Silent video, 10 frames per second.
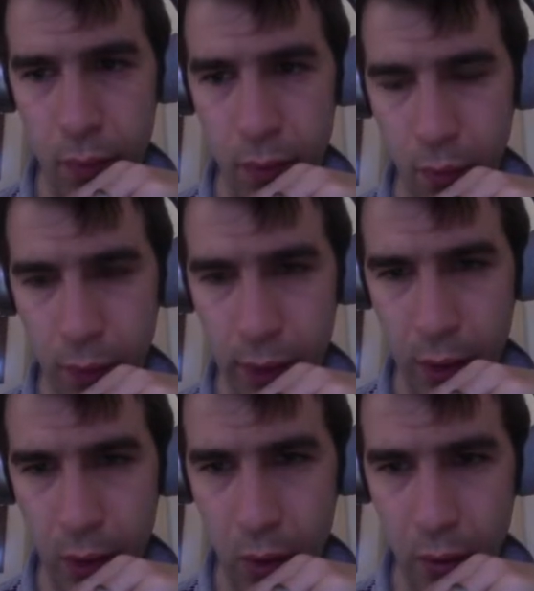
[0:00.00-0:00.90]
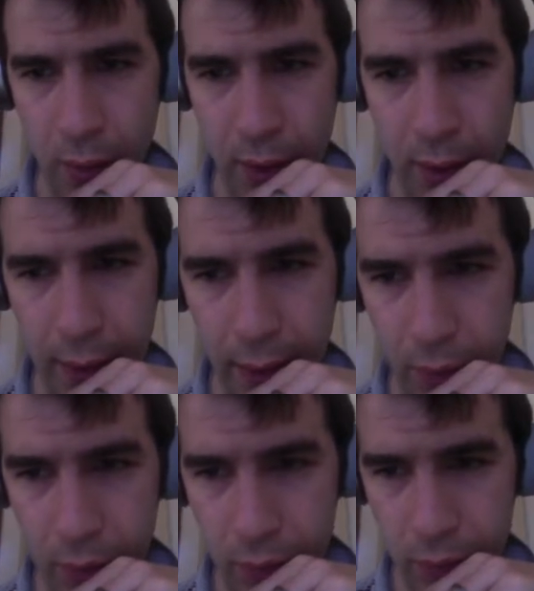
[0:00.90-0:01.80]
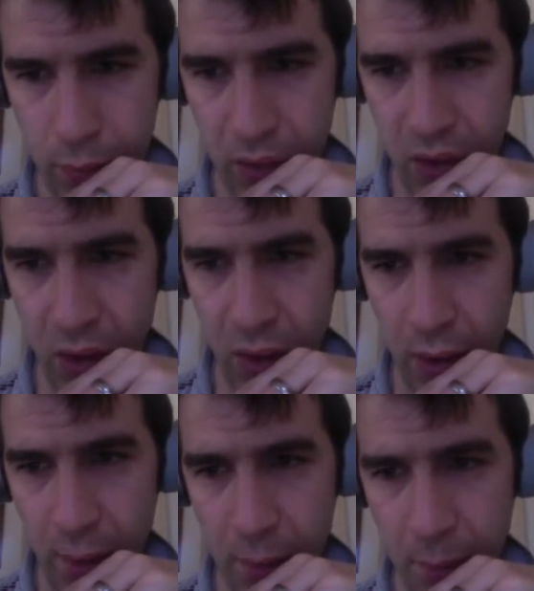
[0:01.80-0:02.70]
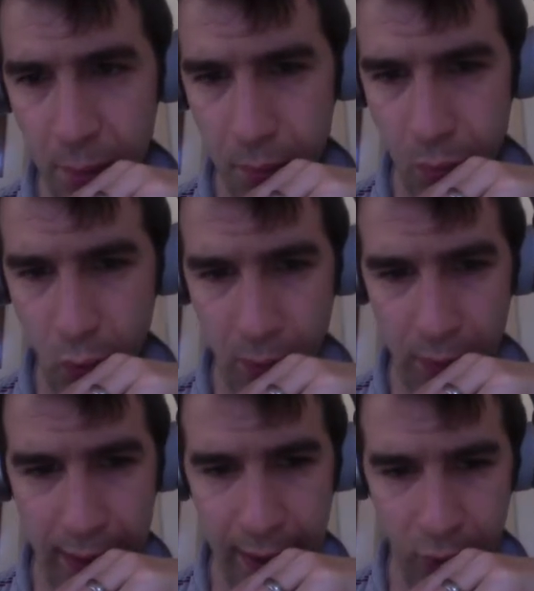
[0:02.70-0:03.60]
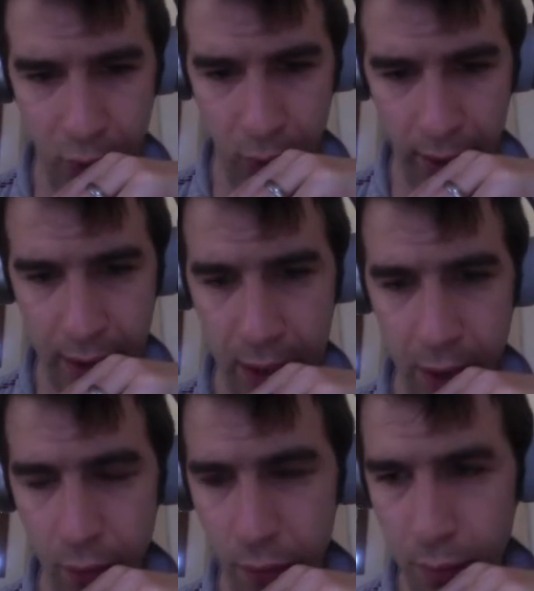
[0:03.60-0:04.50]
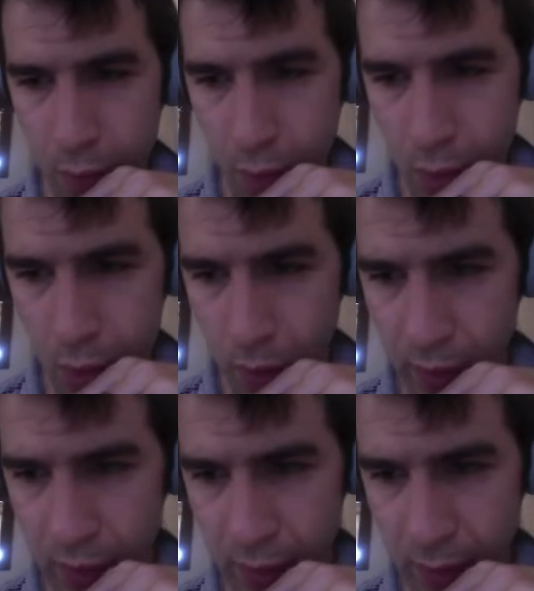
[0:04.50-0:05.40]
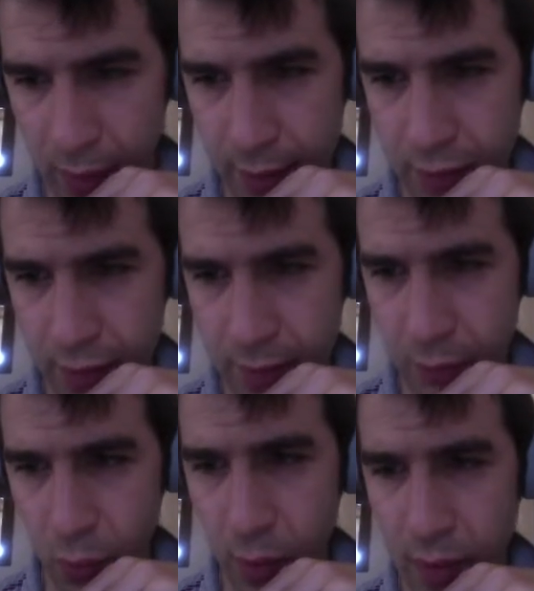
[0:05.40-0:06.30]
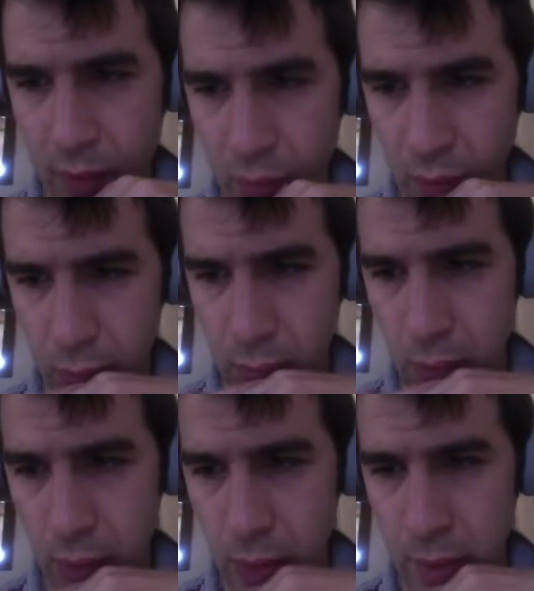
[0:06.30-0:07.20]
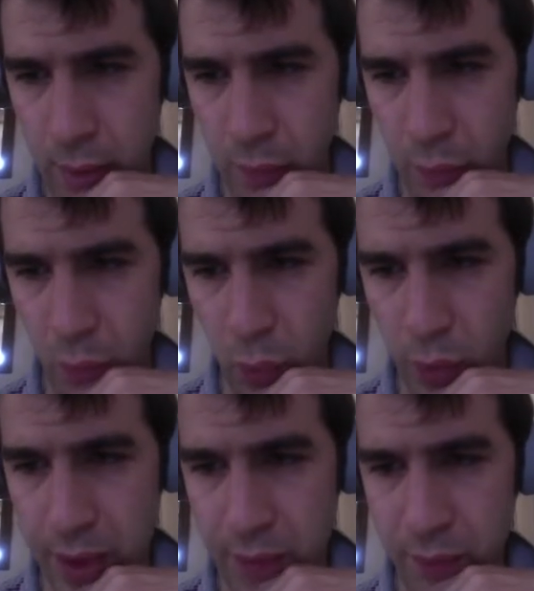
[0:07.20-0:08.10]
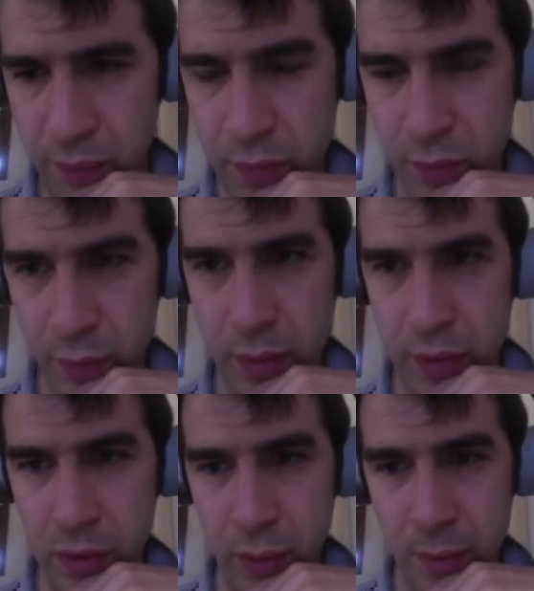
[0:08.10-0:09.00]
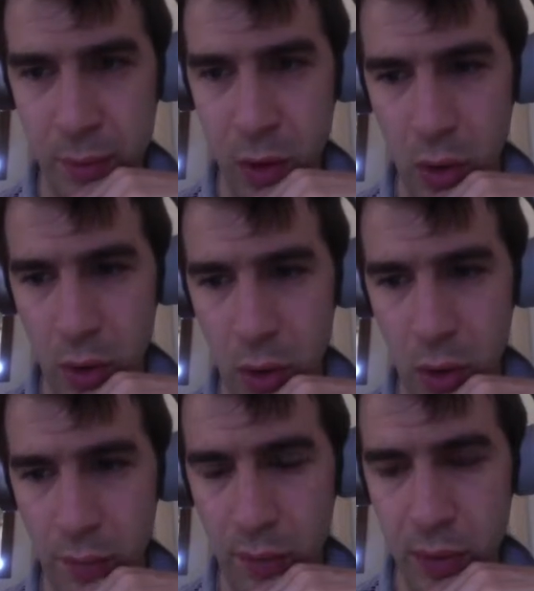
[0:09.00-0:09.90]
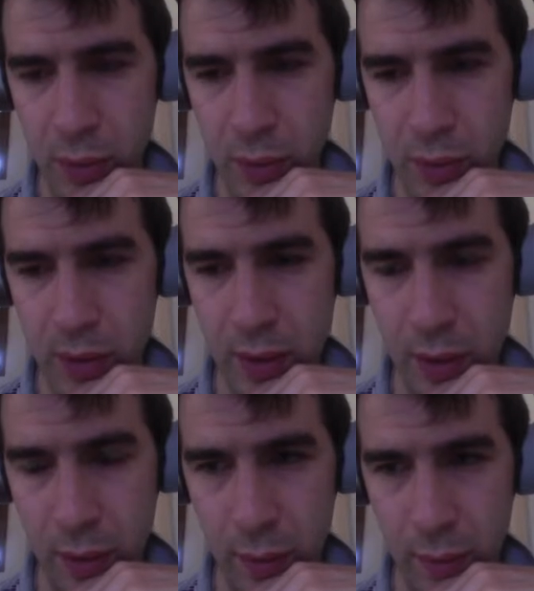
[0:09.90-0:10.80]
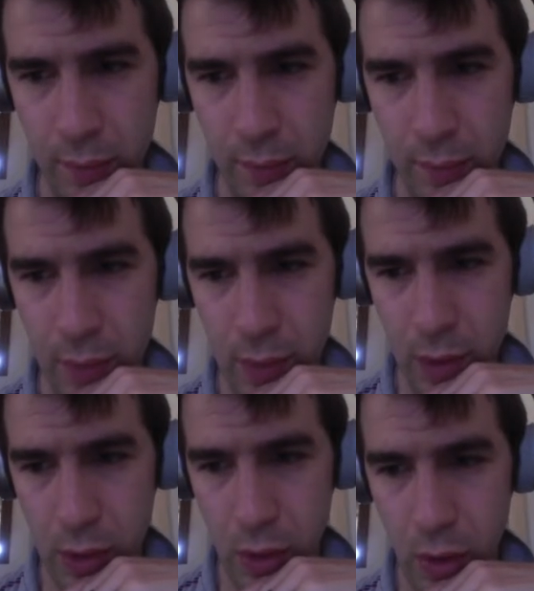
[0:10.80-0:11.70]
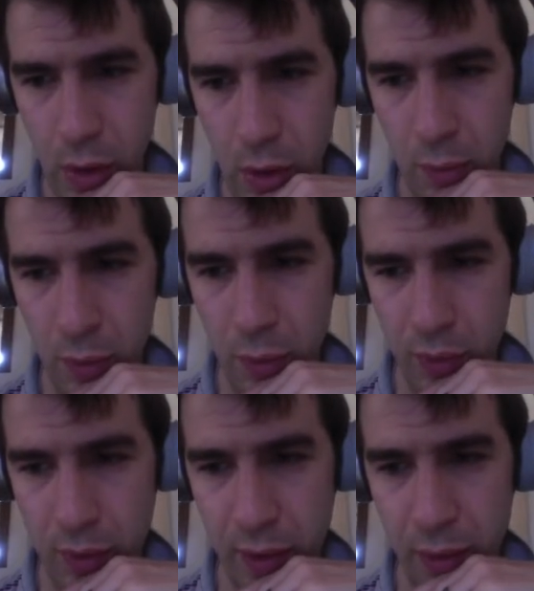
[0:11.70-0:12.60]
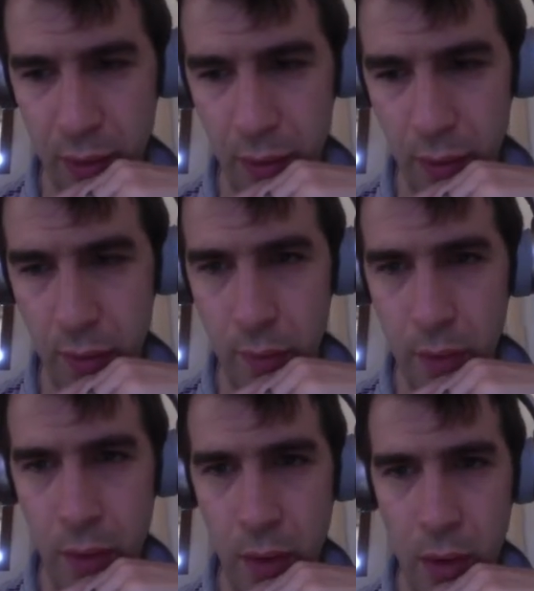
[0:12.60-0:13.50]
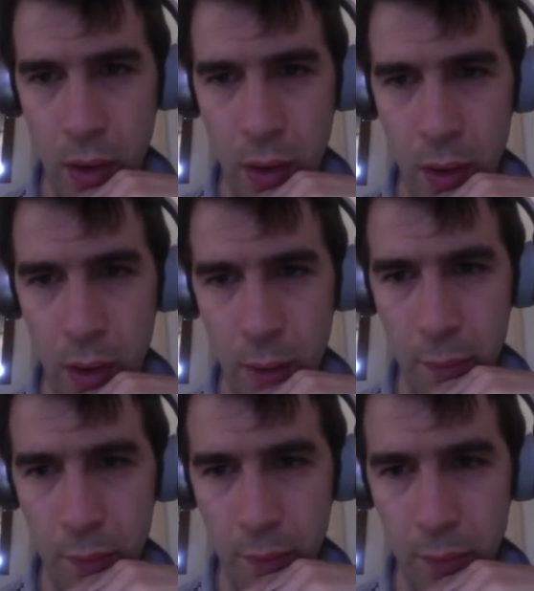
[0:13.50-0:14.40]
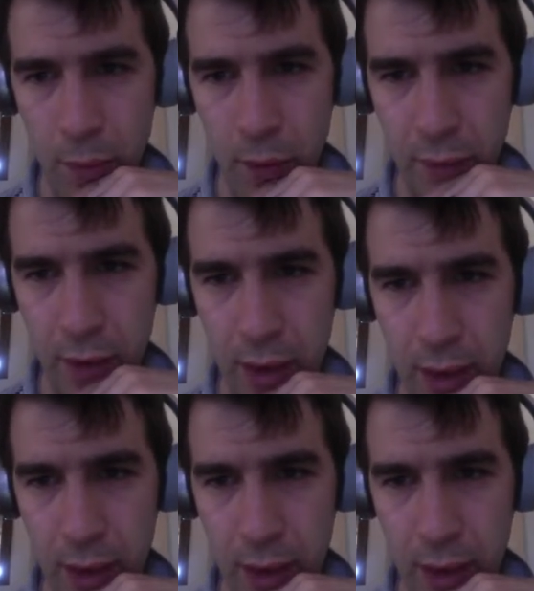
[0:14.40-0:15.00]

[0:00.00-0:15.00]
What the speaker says: we can go to my time or my actual account. We could say lifetime points is 4853. So I'm almost there. Almost there. I've got